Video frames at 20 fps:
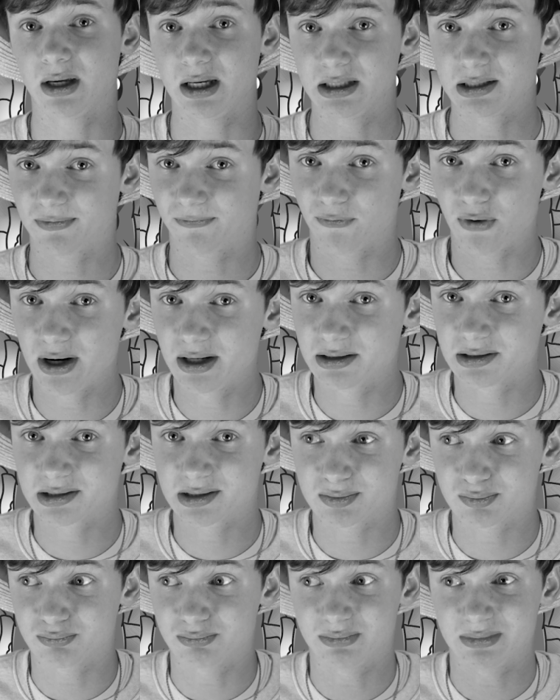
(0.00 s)
his
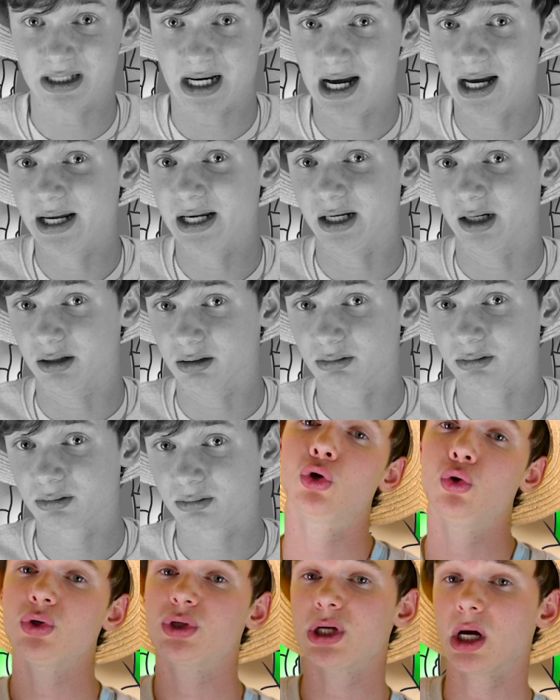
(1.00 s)
friends dying.
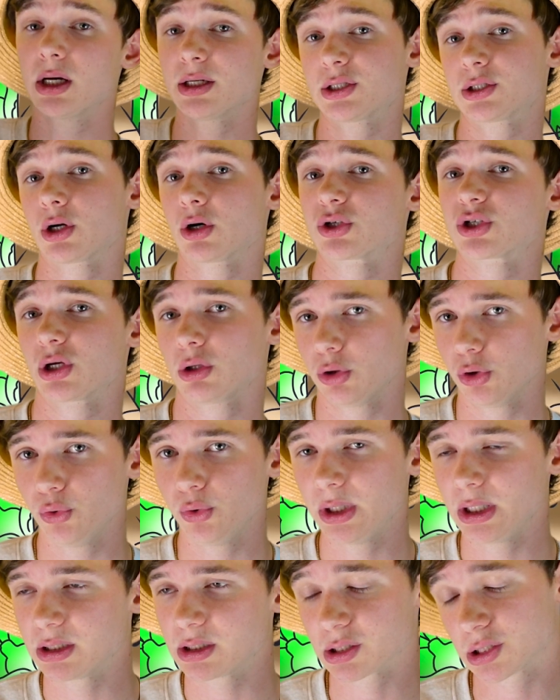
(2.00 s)
Kuzan starts
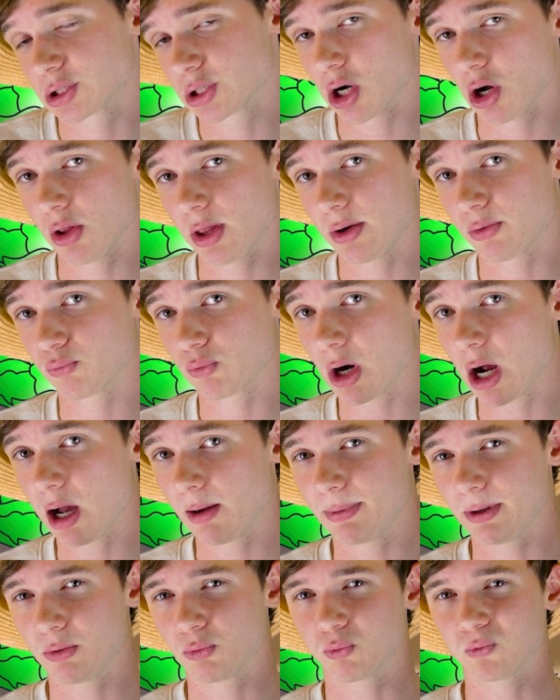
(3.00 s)
alluding to Saul and
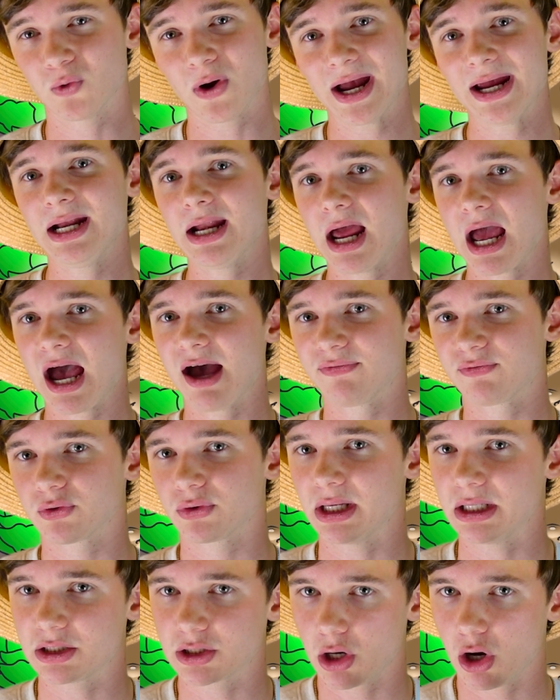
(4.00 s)
Robin right after
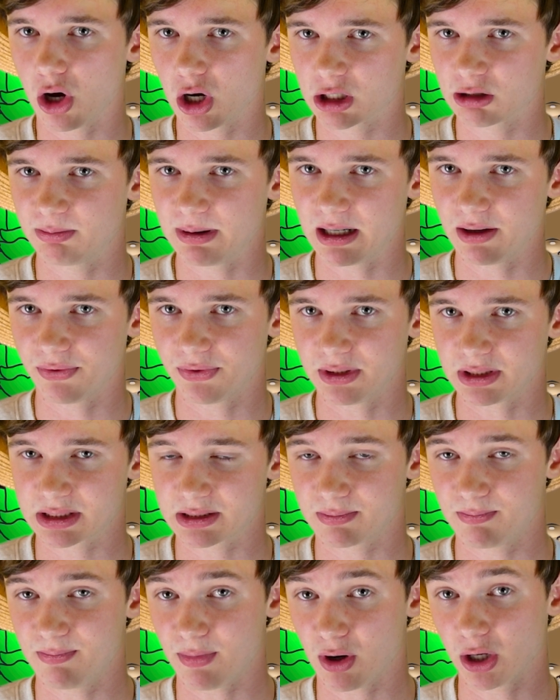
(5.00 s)
they talk about this
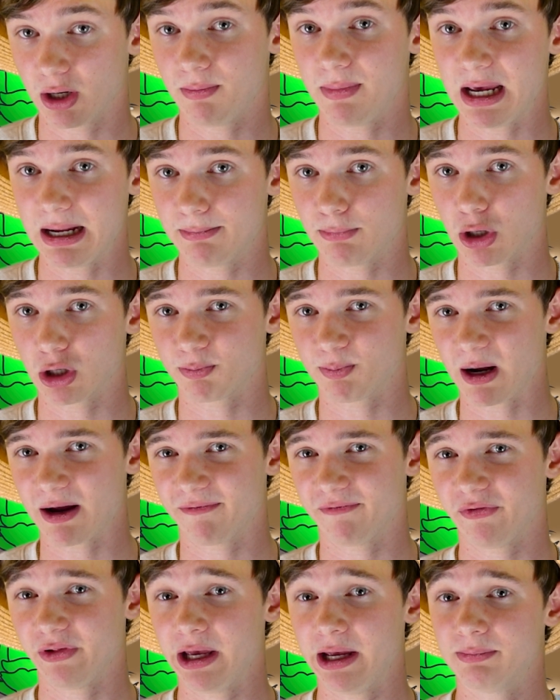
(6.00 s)
man marked by
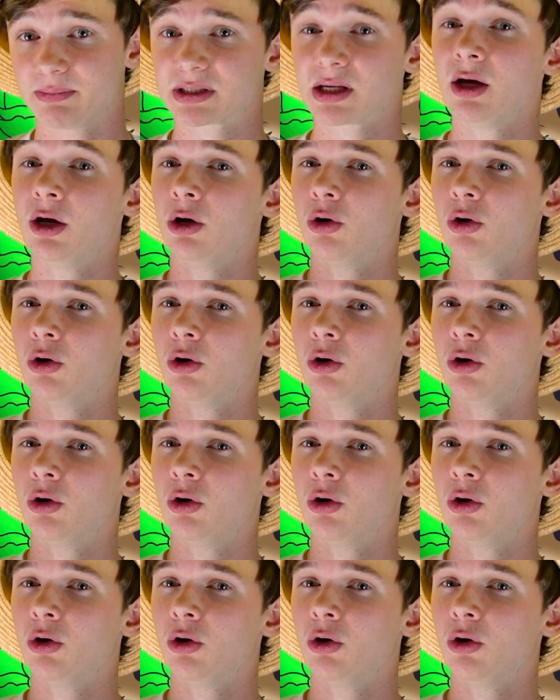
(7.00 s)
flames,